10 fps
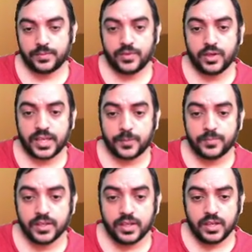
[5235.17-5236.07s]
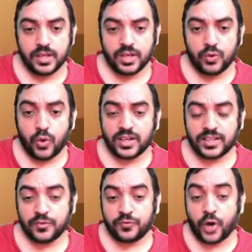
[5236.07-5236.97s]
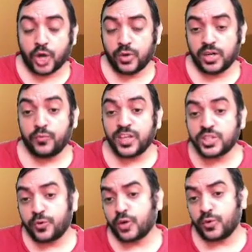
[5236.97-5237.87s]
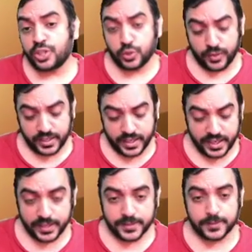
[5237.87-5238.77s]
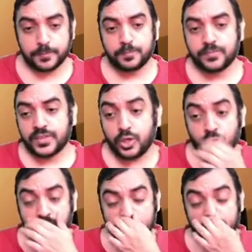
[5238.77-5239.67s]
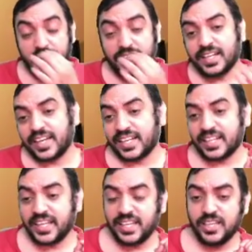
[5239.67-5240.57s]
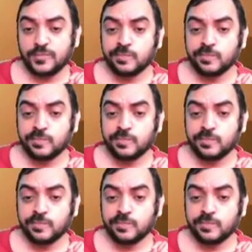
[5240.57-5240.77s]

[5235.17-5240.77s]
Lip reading: Okay, now which forward should we take? Look at the data correctly.